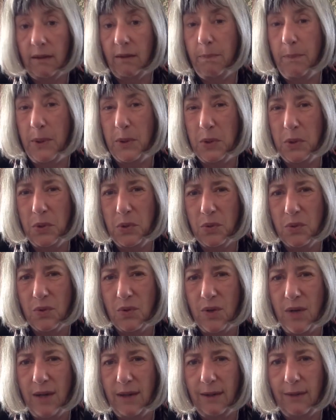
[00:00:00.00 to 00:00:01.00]
spiritual
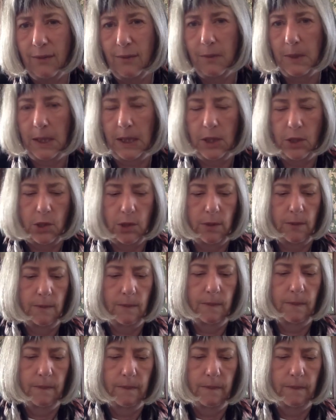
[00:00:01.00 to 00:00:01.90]
transformation.